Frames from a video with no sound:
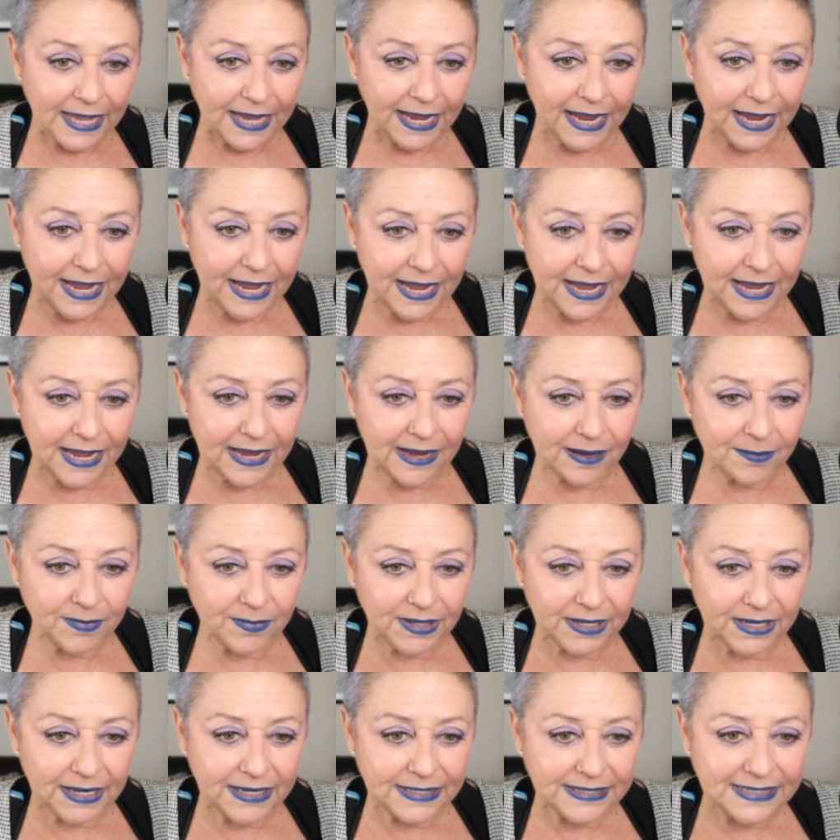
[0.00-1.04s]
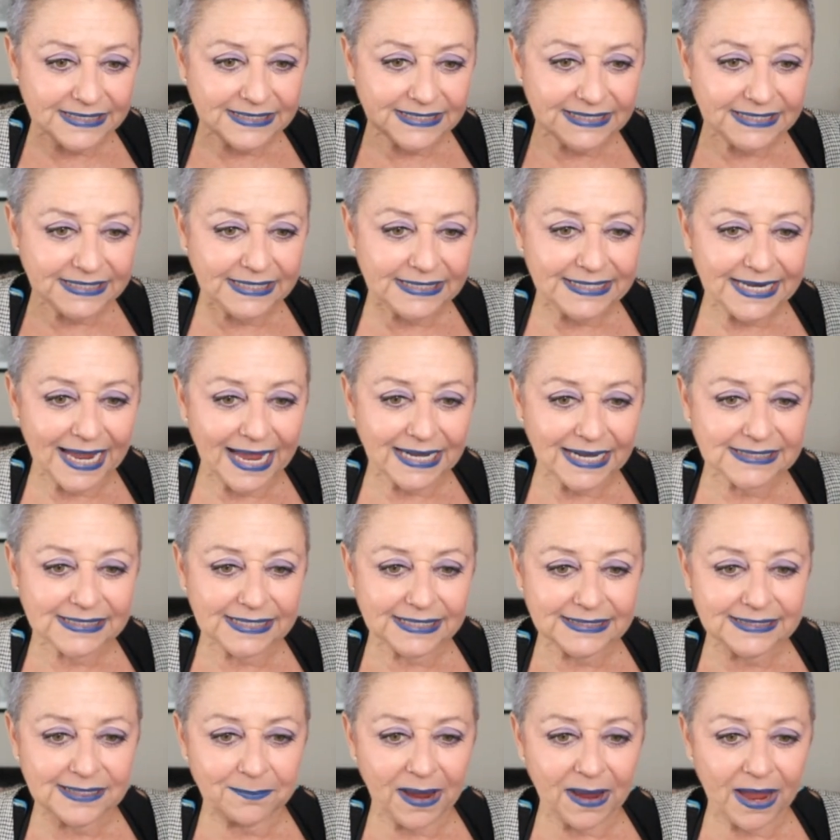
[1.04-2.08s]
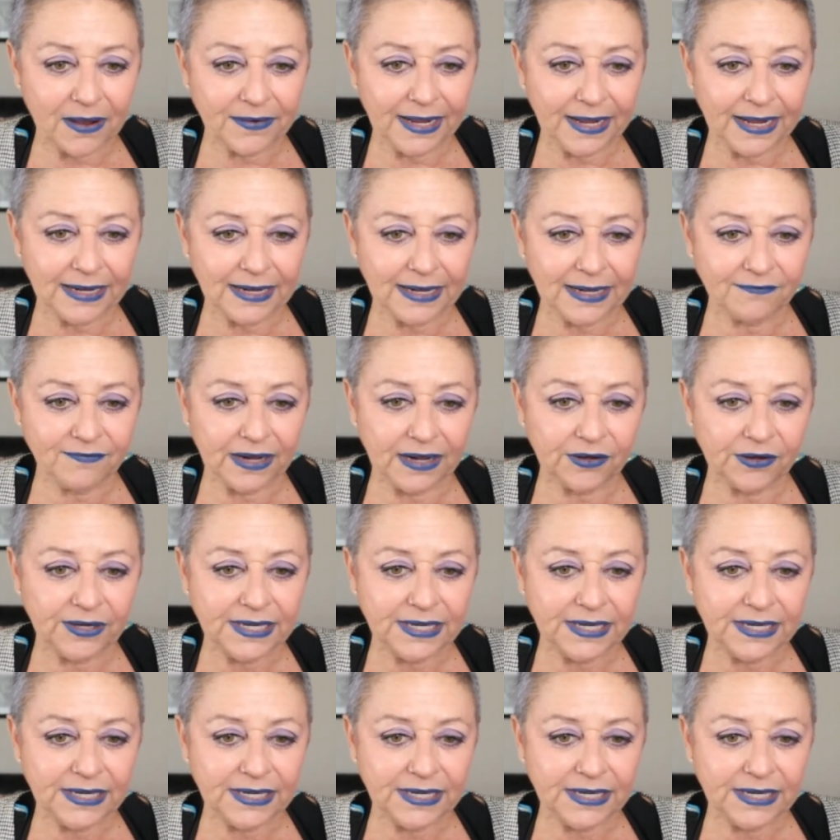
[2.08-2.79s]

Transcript: Um, let's see. Dag says about Eddie Vedder.